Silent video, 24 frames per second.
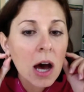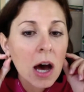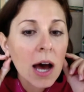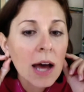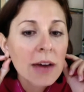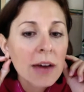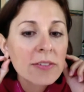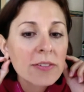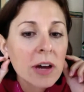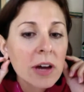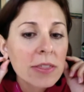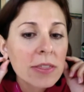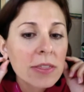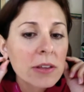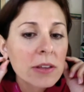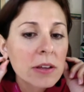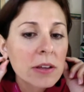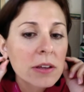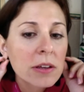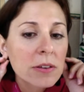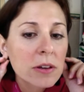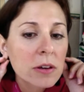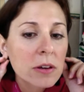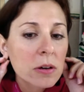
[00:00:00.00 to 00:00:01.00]
I've got
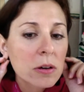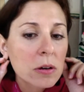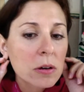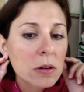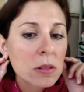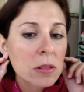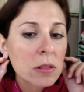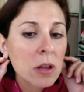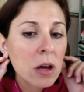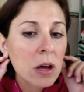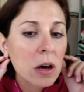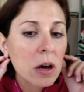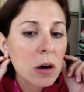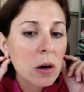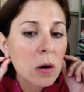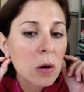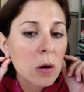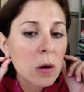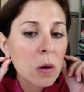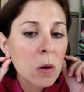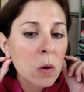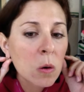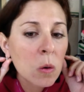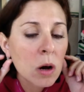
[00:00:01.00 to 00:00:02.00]
these
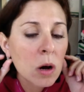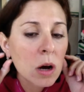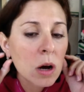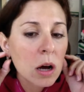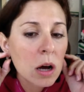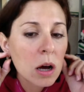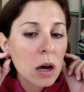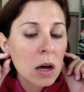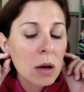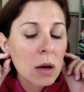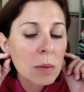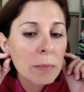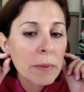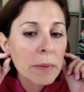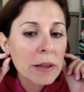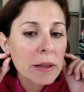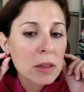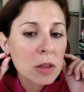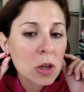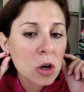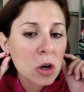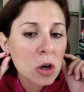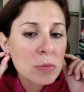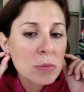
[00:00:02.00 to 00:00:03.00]
my
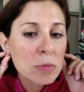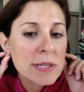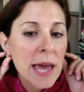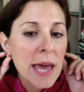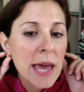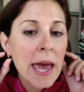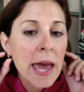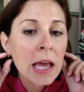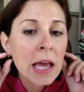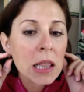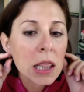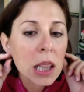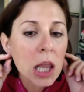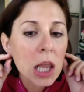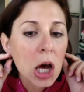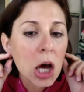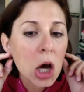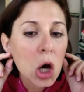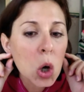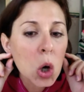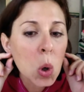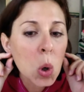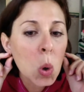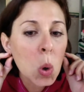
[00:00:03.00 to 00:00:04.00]
lobes hang
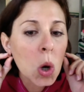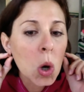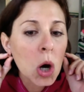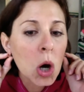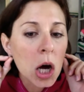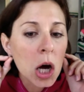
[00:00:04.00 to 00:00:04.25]
low.